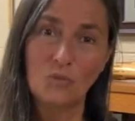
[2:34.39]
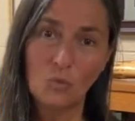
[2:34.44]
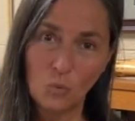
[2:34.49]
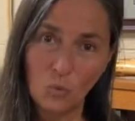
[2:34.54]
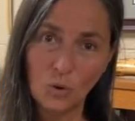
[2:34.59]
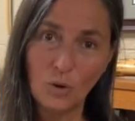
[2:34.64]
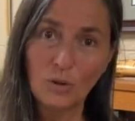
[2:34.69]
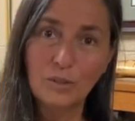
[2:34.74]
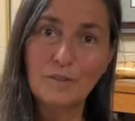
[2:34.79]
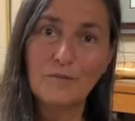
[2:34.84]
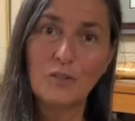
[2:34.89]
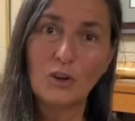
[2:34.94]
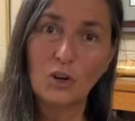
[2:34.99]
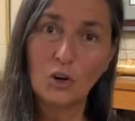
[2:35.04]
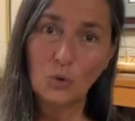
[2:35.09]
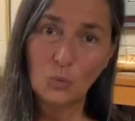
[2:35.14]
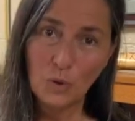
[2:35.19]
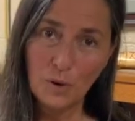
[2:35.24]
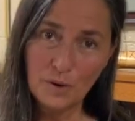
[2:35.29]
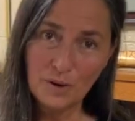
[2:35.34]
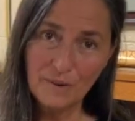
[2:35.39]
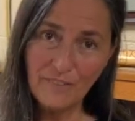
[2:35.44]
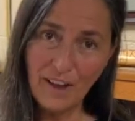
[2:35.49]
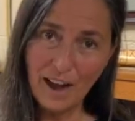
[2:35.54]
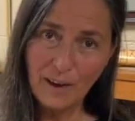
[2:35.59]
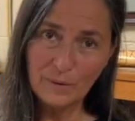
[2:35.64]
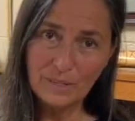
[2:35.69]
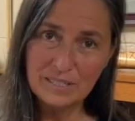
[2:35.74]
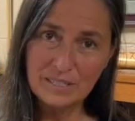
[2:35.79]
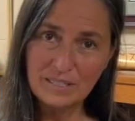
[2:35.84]
world of the
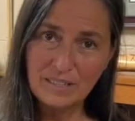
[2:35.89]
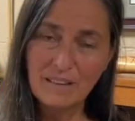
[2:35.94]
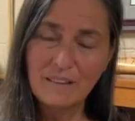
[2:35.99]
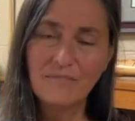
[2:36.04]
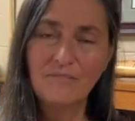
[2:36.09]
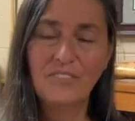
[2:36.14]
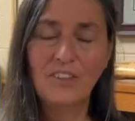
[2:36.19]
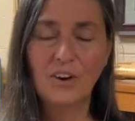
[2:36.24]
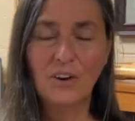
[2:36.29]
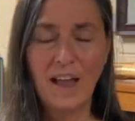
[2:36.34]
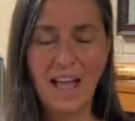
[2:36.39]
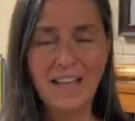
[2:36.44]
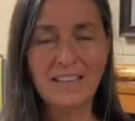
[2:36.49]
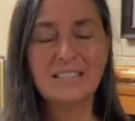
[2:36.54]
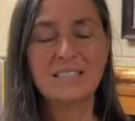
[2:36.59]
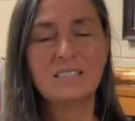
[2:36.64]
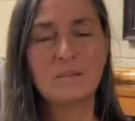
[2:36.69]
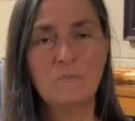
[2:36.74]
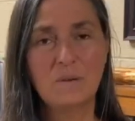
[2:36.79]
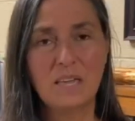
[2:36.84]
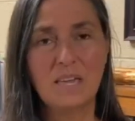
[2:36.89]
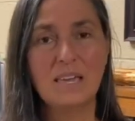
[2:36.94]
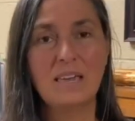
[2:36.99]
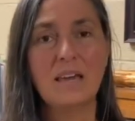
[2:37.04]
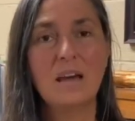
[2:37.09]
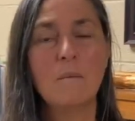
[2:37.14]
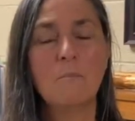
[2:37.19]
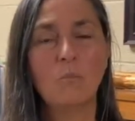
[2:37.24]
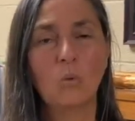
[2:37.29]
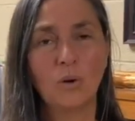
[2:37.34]
coronavirus, there has to be
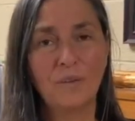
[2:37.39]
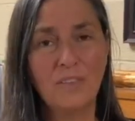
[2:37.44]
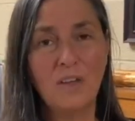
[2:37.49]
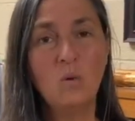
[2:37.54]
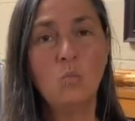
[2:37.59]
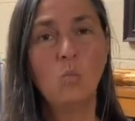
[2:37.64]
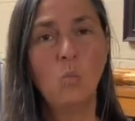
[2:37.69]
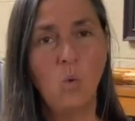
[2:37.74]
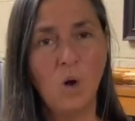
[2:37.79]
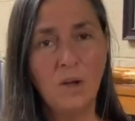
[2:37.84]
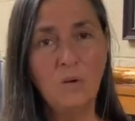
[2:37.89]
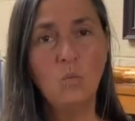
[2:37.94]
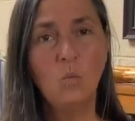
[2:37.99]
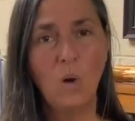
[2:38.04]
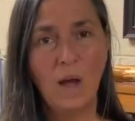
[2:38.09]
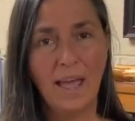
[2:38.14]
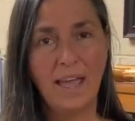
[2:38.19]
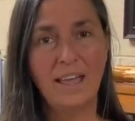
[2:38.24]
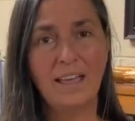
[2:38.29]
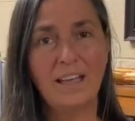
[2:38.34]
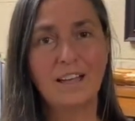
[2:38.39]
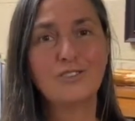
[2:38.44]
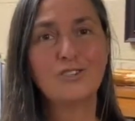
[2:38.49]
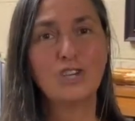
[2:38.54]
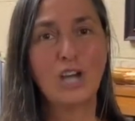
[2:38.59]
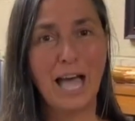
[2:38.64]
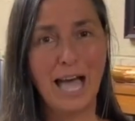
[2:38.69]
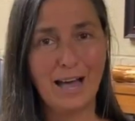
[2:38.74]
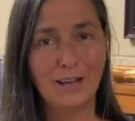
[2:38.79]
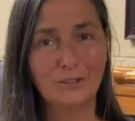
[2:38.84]
more than one way a
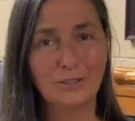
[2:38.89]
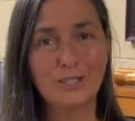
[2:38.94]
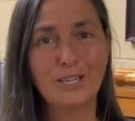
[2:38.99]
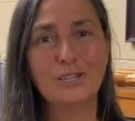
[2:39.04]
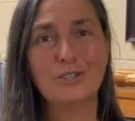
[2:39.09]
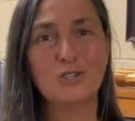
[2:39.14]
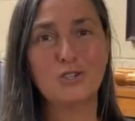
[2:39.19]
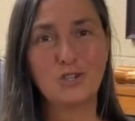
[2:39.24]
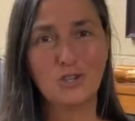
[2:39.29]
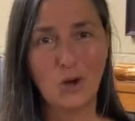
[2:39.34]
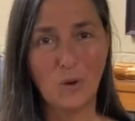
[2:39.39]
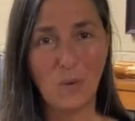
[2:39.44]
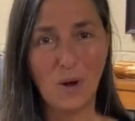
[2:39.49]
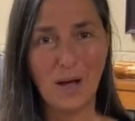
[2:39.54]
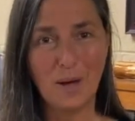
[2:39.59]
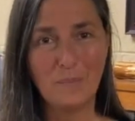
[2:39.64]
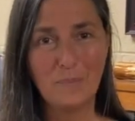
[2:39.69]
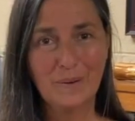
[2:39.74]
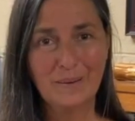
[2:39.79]
child can show up.